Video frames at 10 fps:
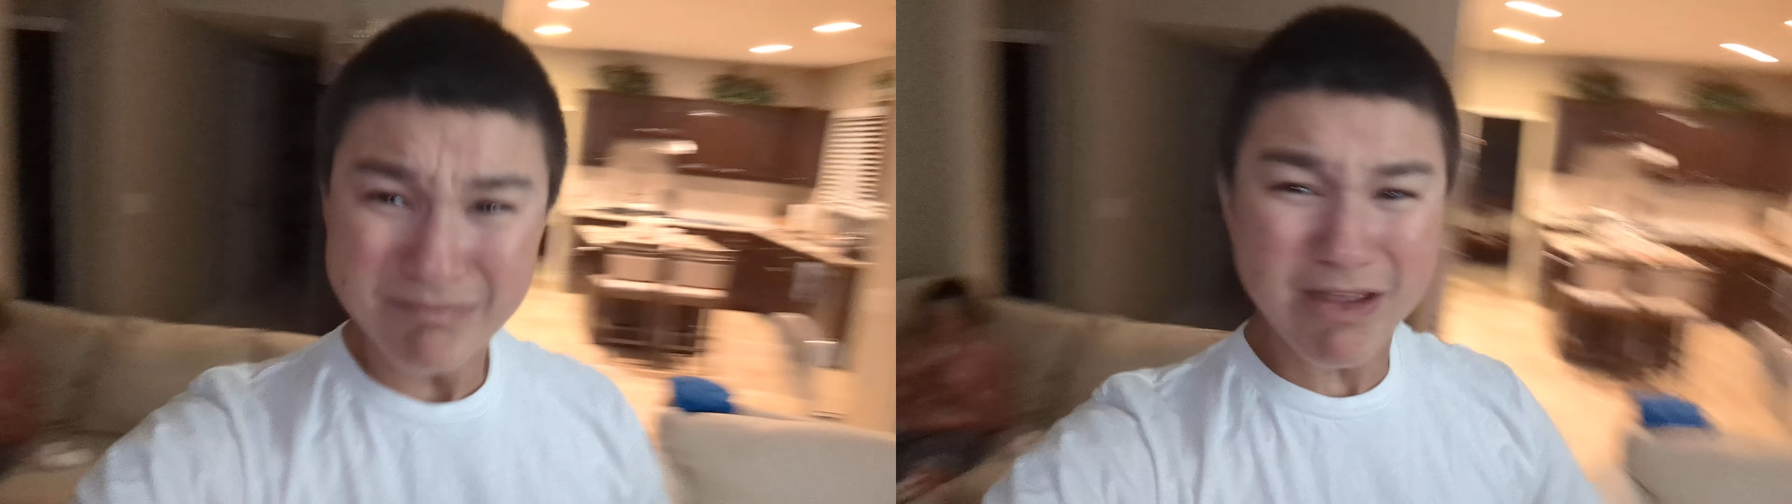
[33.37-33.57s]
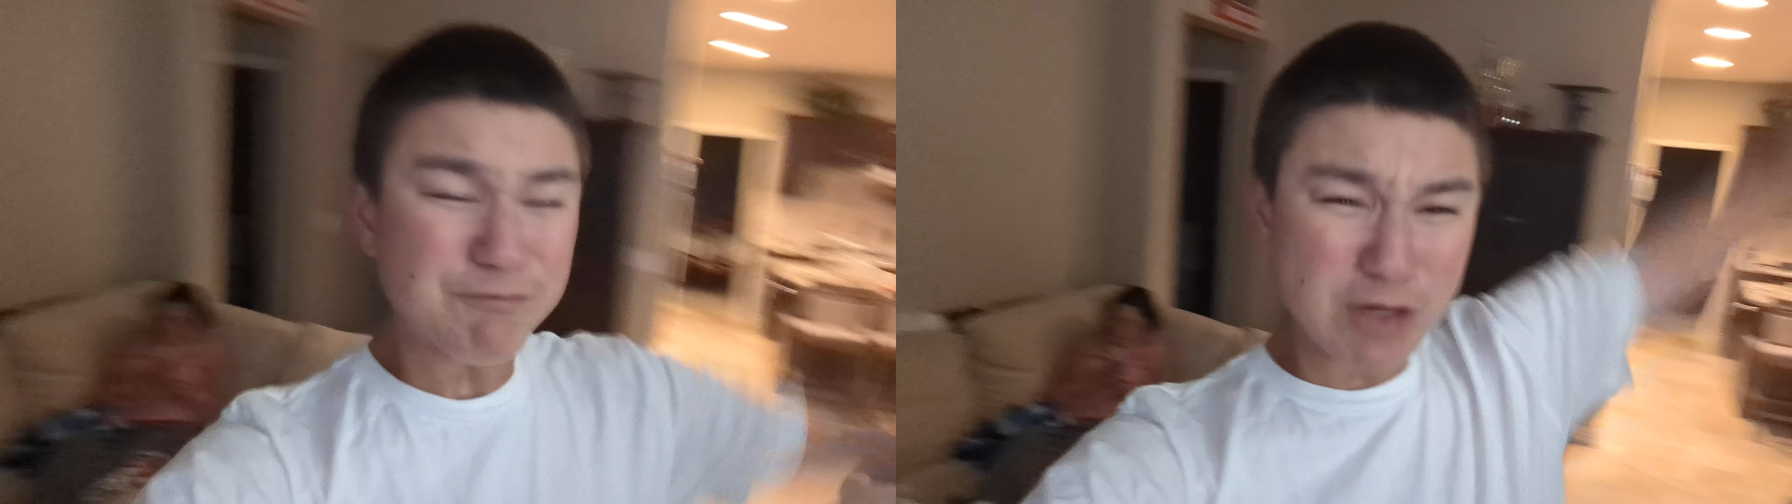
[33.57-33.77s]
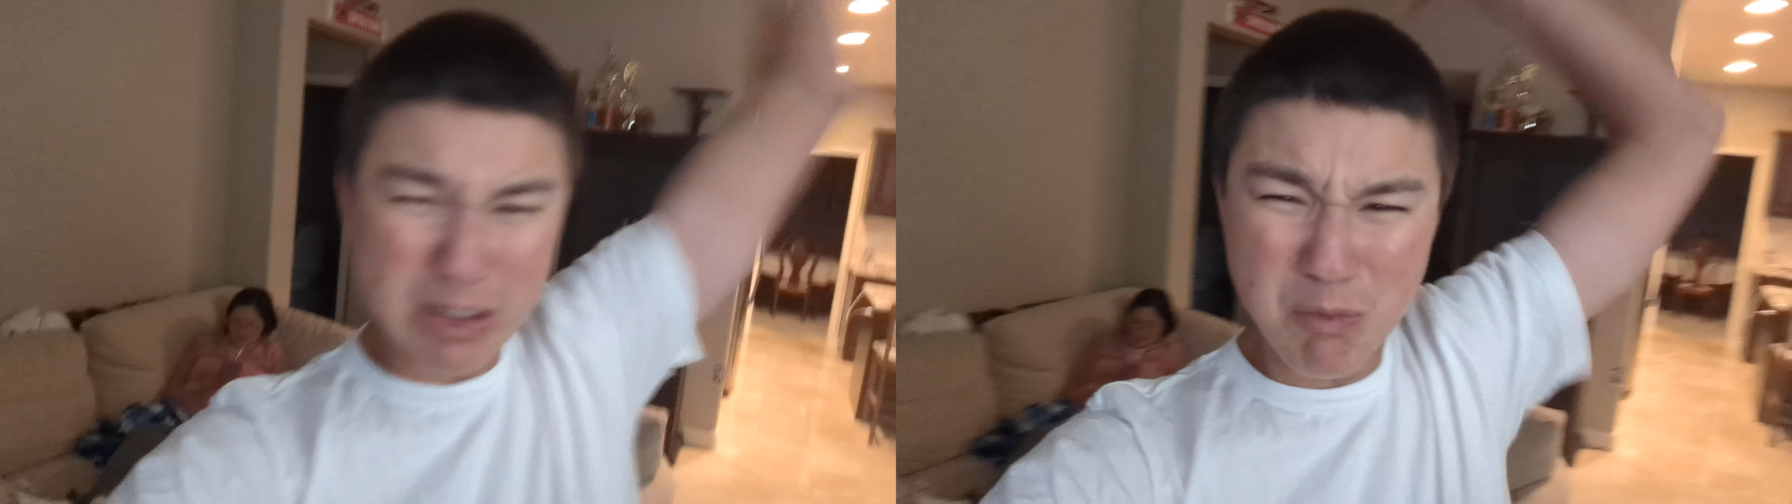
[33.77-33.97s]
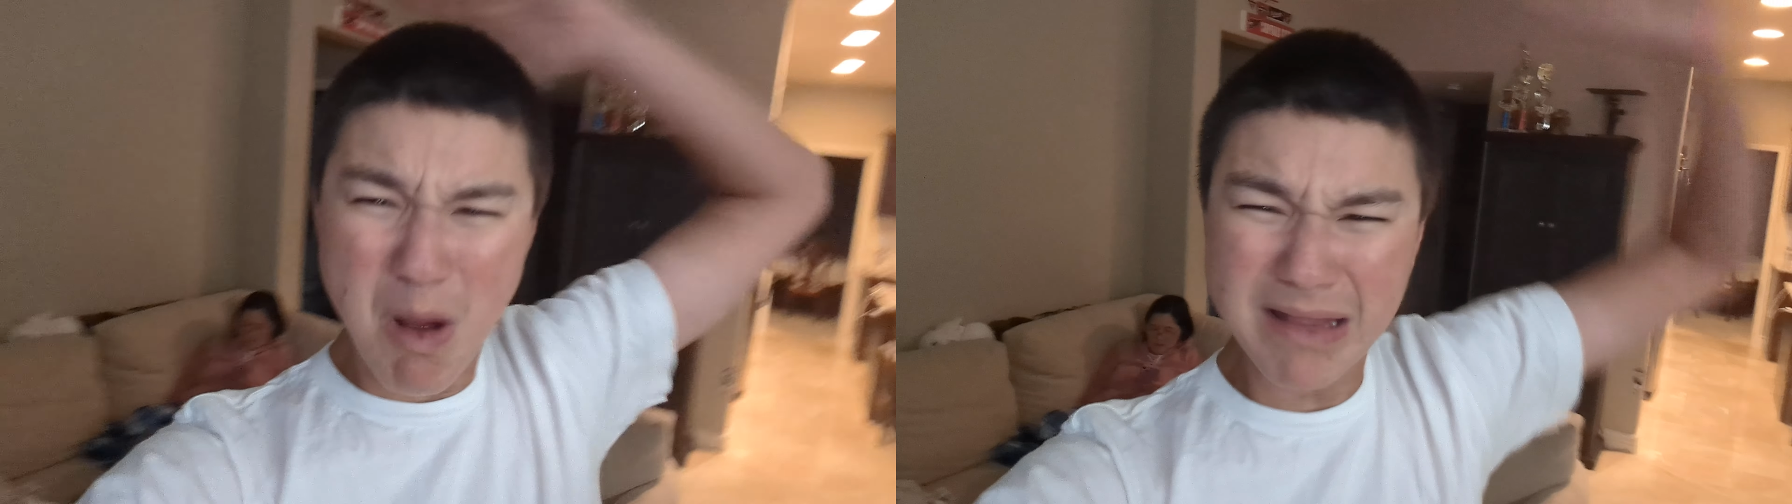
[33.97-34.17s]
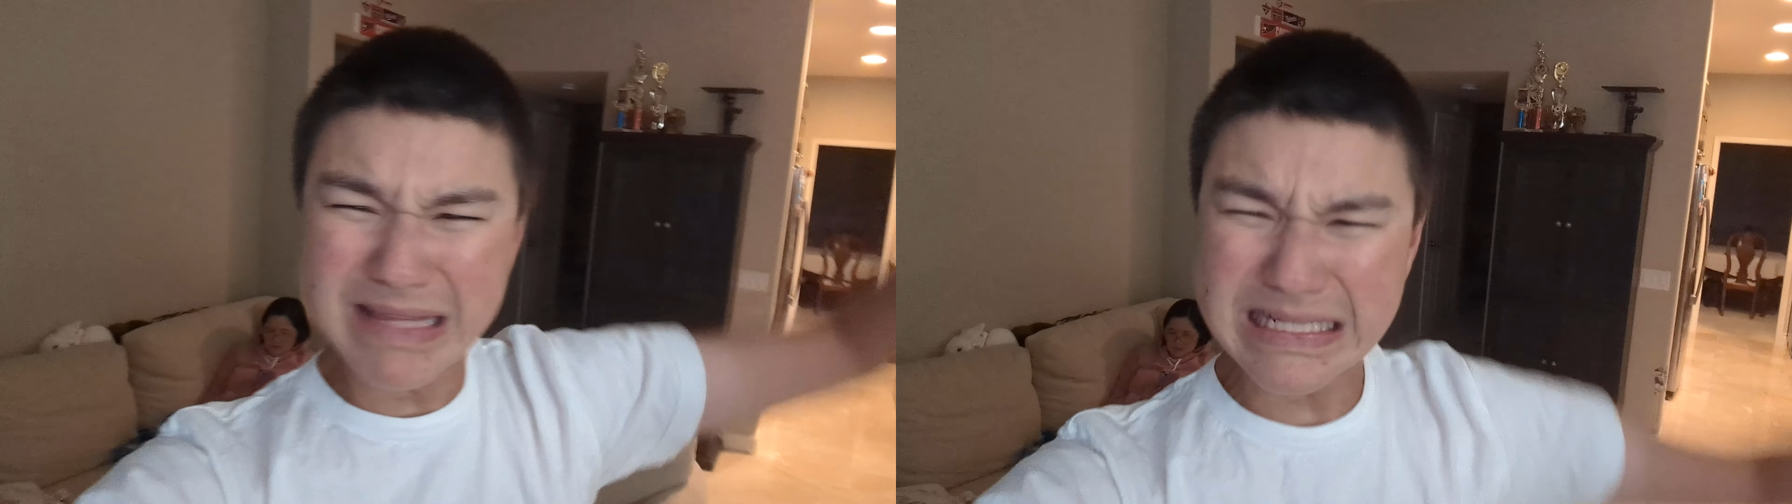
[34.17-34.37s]
They freaking
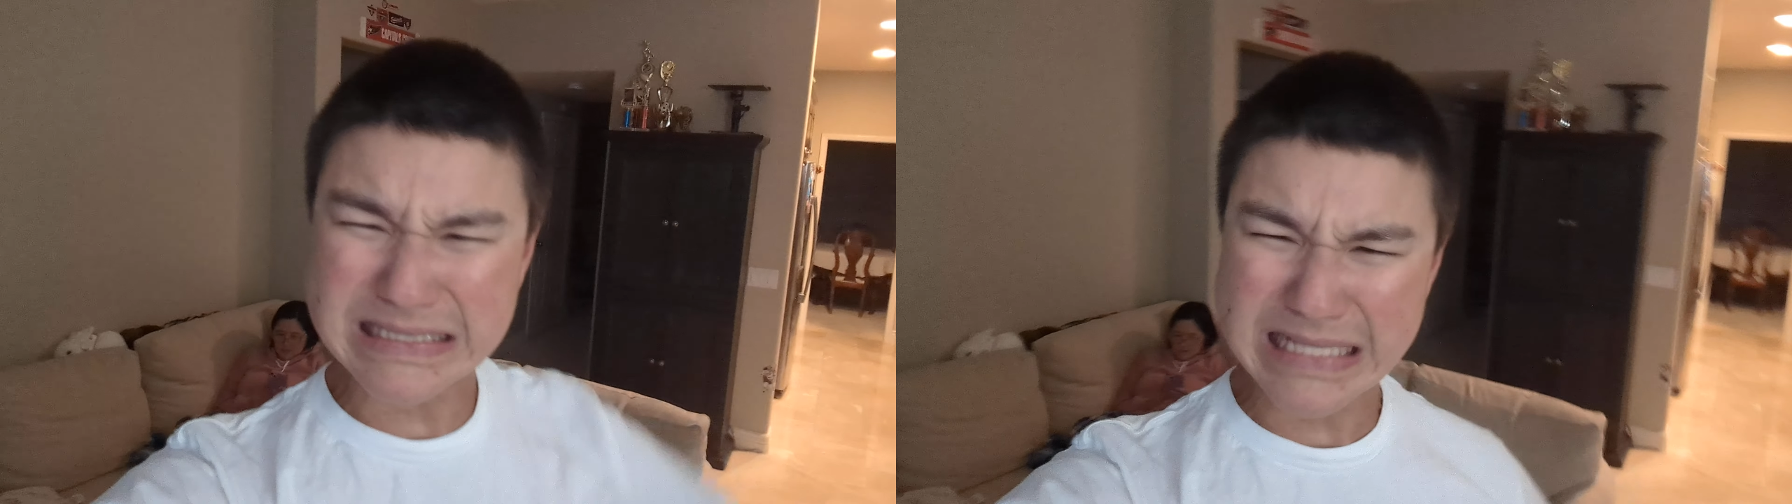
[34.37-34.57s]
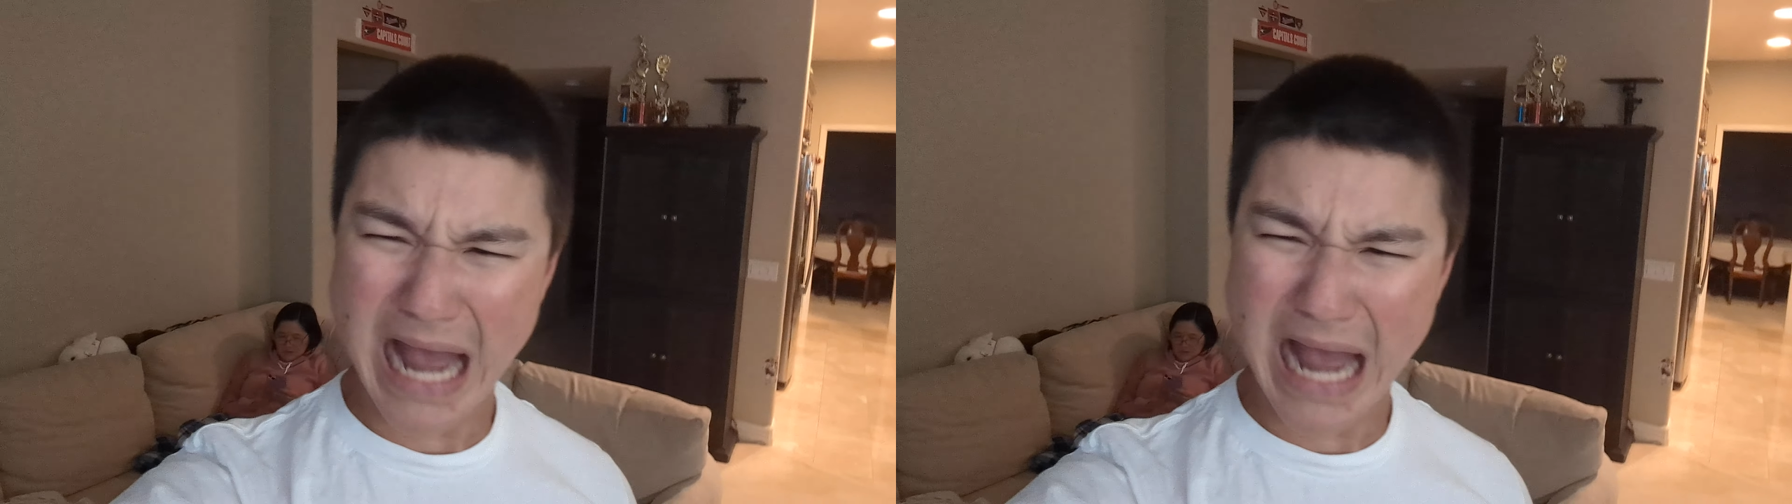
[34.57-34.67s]
won this